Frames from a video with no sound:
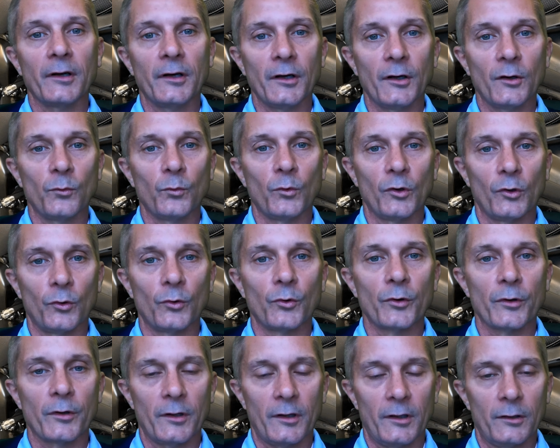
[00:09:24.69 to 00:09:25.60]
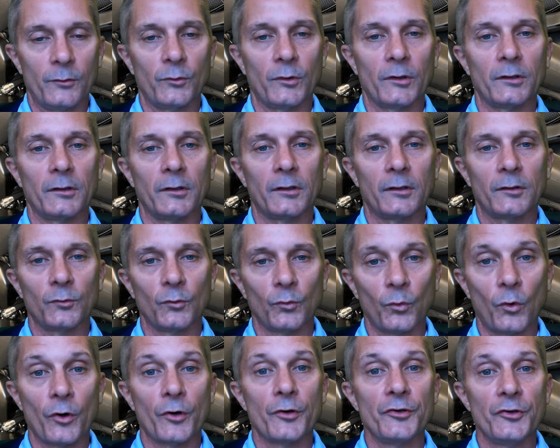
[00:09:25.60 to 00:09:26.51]
will
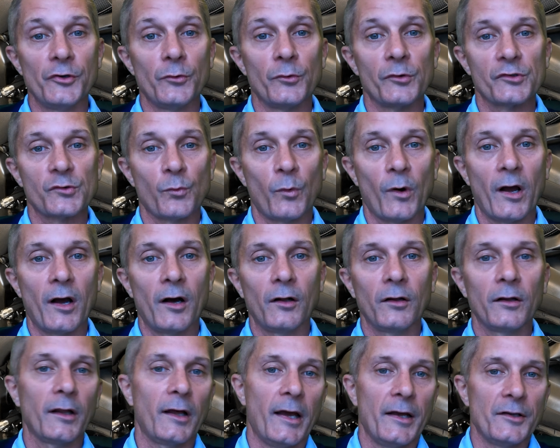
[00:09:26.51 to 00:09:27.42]
warn you as well,